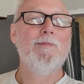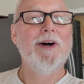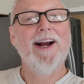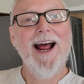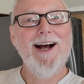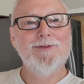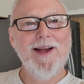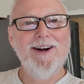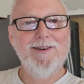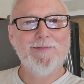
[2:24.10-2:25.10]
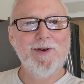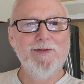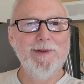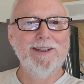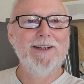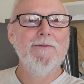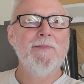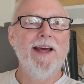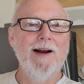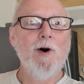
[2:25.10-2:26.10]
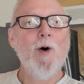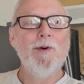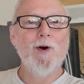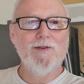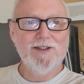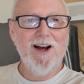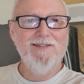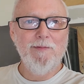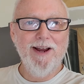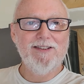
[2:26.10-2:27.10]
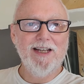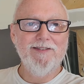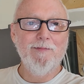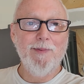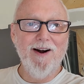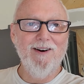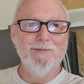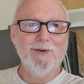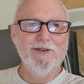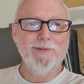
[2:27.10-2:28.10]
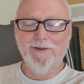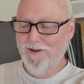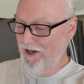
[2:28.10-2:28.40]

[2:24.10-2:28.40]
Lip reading: But it has made an improvement, and I'm hoping over time it makes even better improvement.